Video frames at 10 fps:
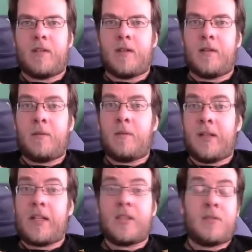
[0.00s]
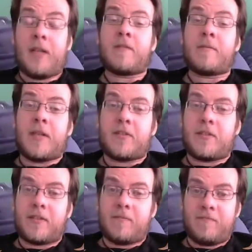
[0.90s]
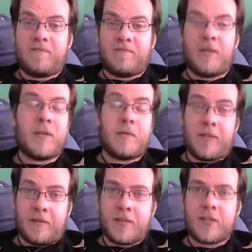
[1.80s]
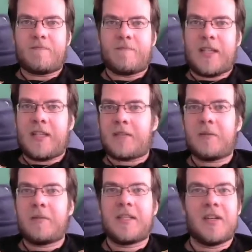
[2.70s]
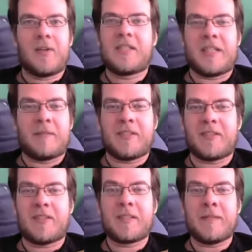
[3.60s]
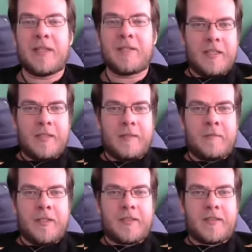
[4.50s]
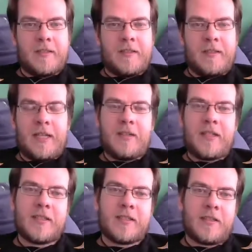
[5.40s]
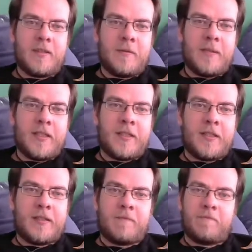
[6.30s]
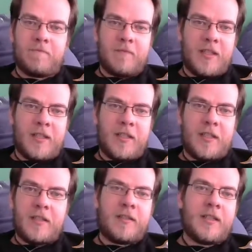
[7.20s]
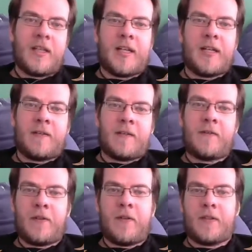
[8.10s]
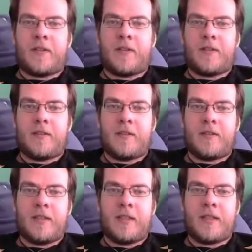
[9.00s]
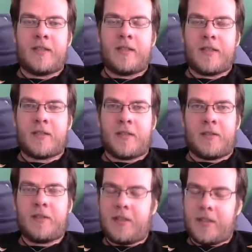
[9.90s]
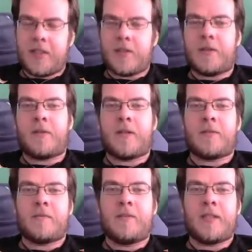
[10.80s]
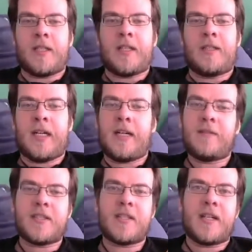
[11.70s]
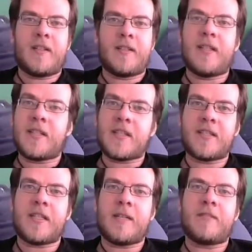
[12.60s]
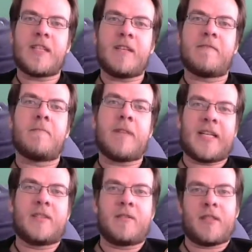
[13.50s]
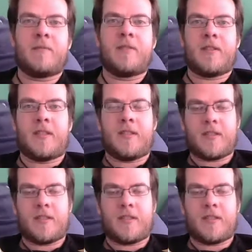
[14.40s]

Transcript: Well, I do have a Patreon with benefits, and this will be the only time I'll talk about it probably. But now that we are a year and a half further and that things are really going well for me again, I've decided it is time to give back to the communities.